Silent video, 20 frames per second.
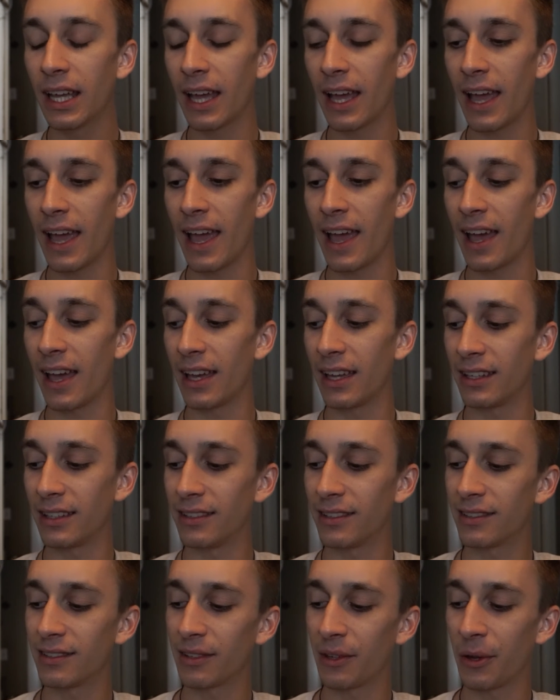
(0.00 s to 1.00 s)

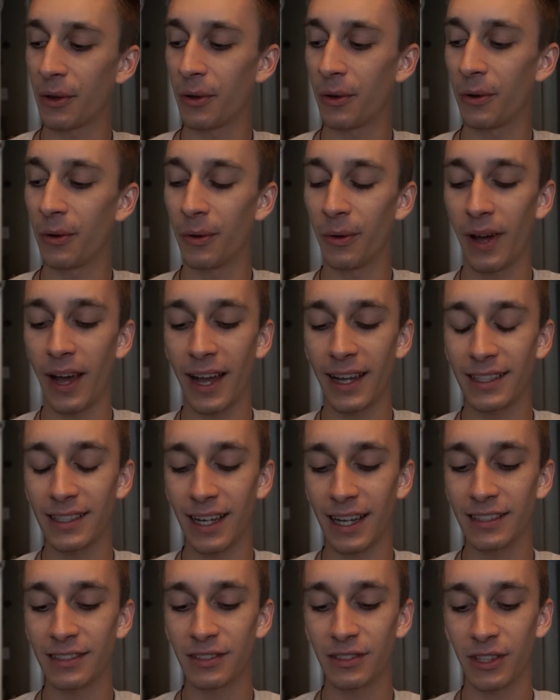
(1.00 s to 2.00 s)
And so
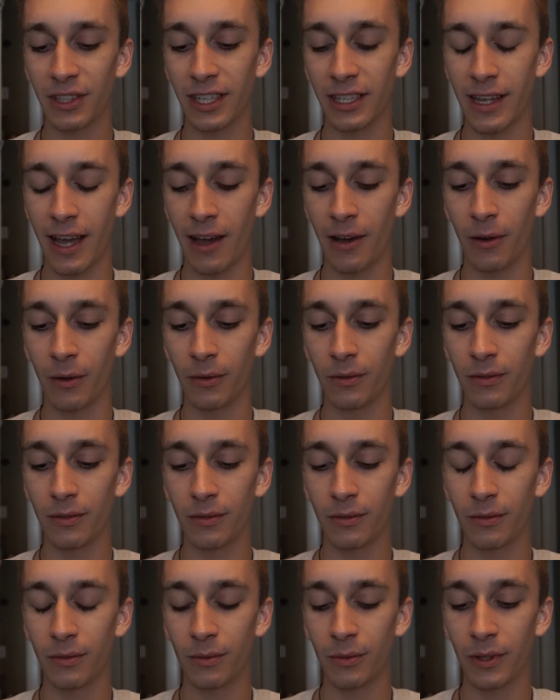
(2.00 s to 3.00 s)
I started out
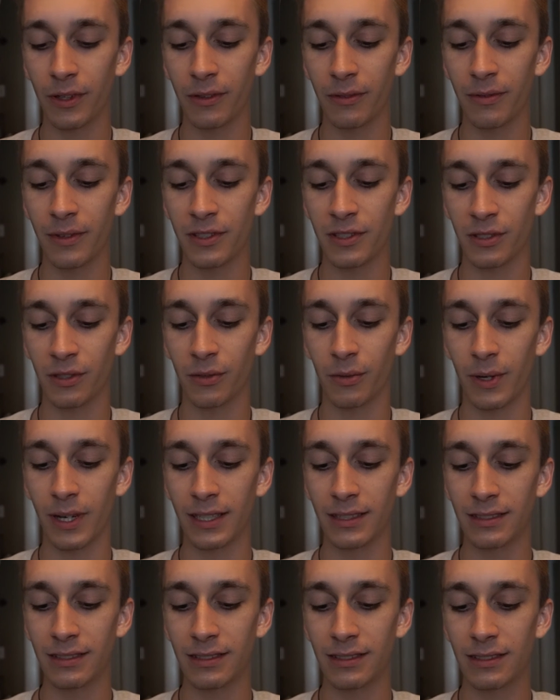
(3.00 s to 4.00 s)
with Vision
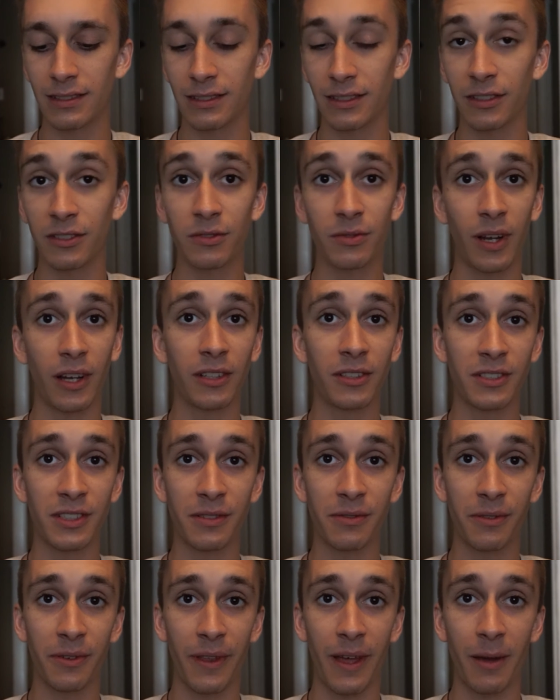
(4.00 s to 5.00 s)
Quest
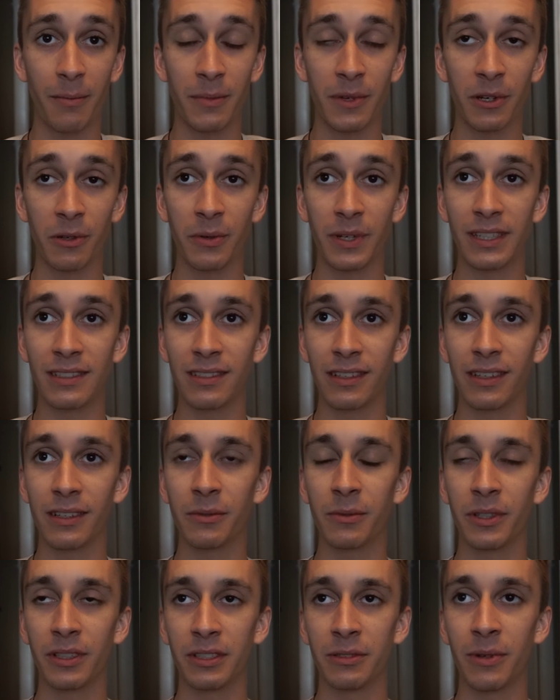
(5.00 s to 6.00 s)
Astrology for that mere reason.
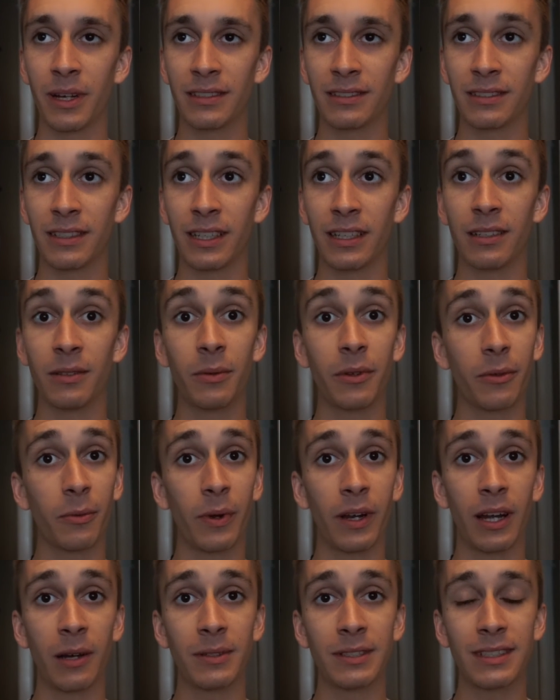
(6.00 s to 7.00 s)
It really resonated with
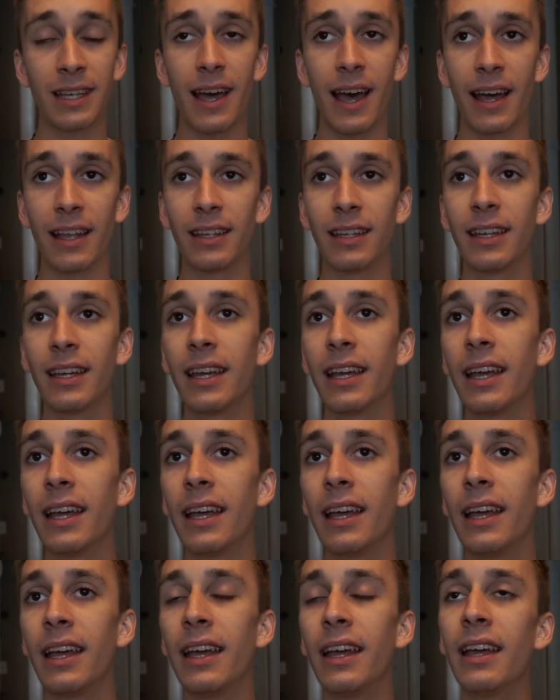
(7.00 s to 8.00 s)
where I was at.
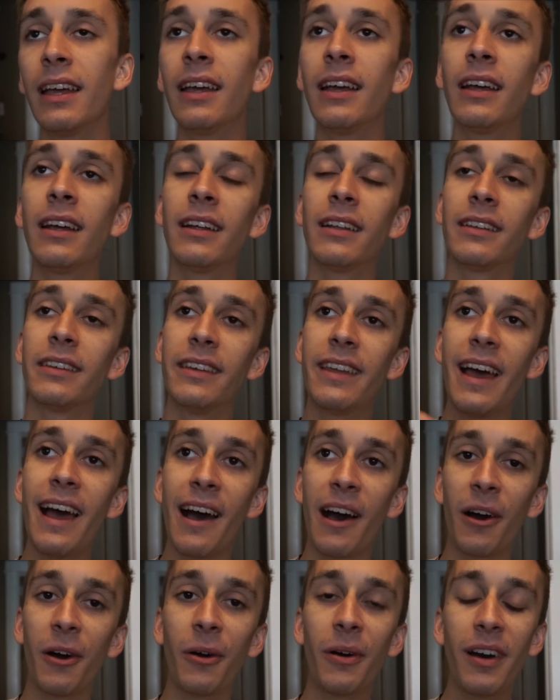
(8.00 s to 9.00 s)

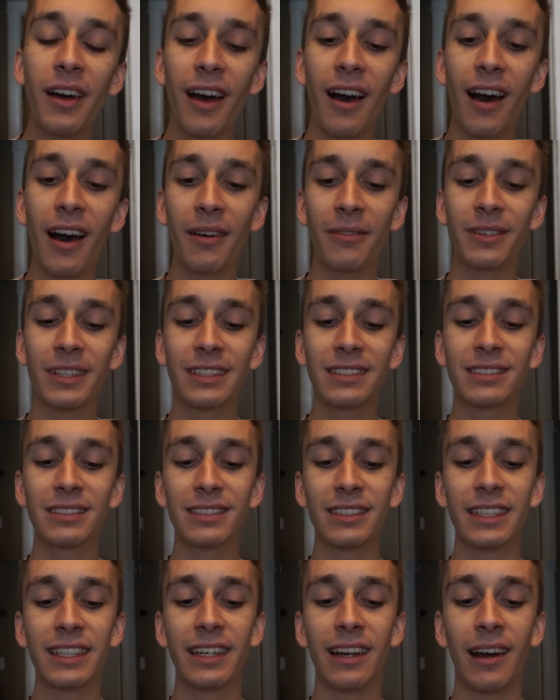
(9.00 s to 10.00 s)
Now,
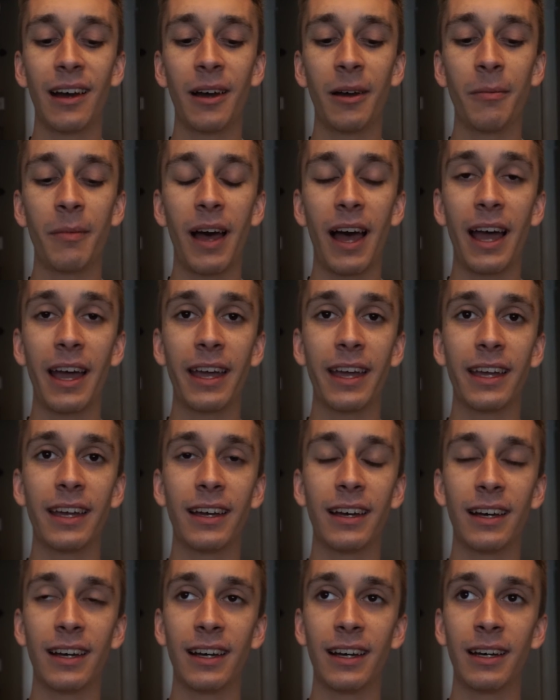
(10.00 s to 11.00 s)
obviously,
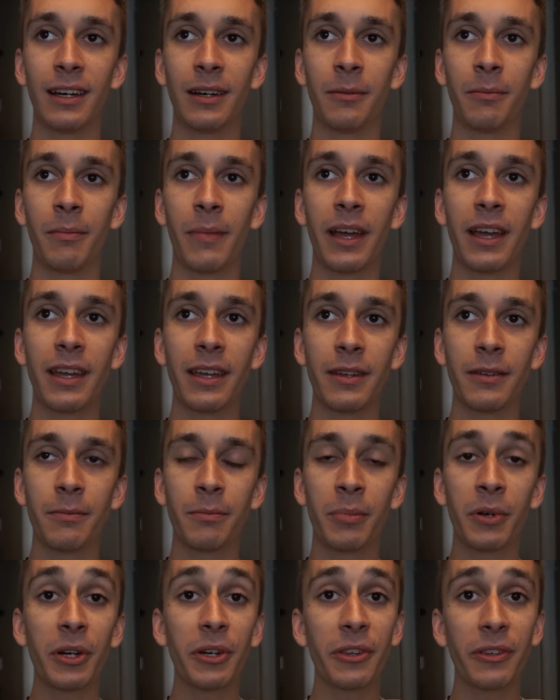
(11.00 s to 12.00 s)
my
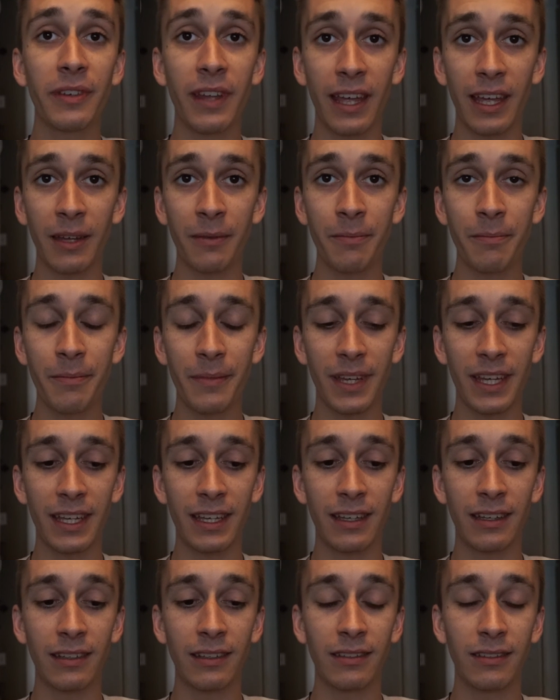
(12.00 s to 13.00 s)
birth name
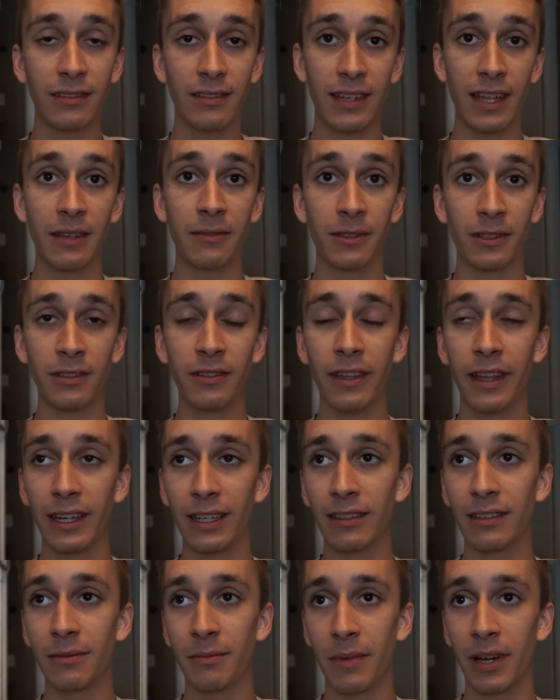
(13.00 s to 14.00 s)
is David. That
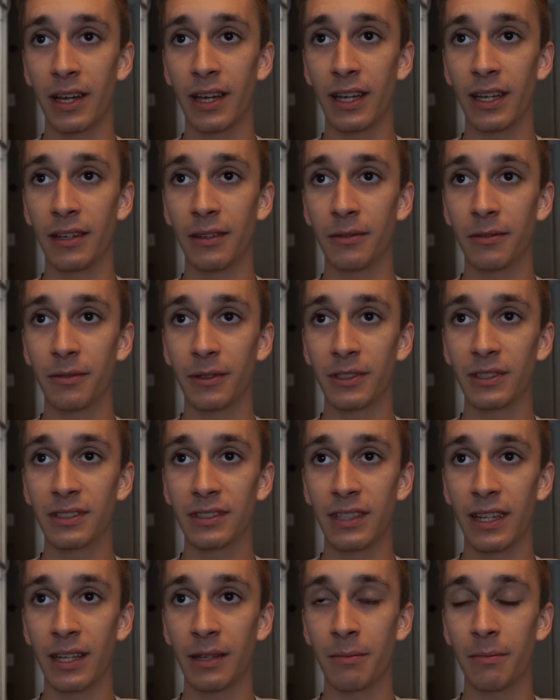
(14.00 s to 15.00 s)
is my
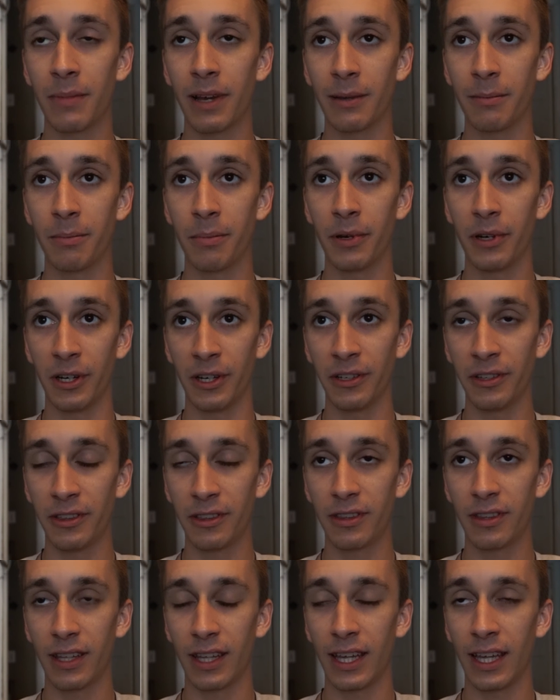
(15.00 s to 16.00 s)
first name by
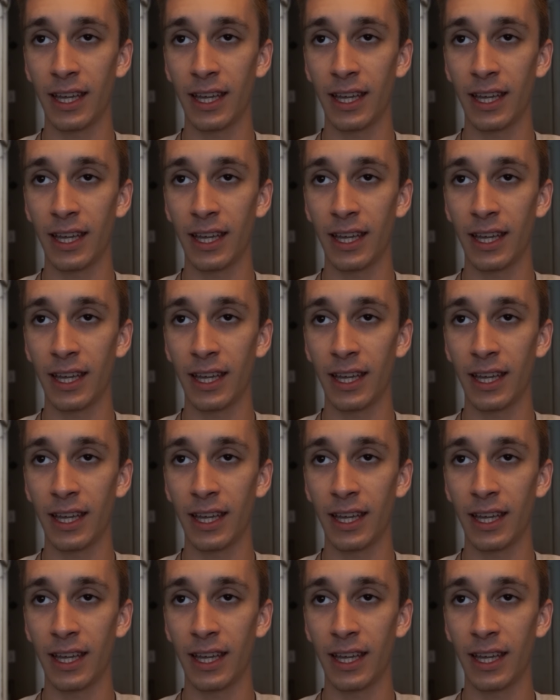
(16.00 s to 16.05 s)
birth.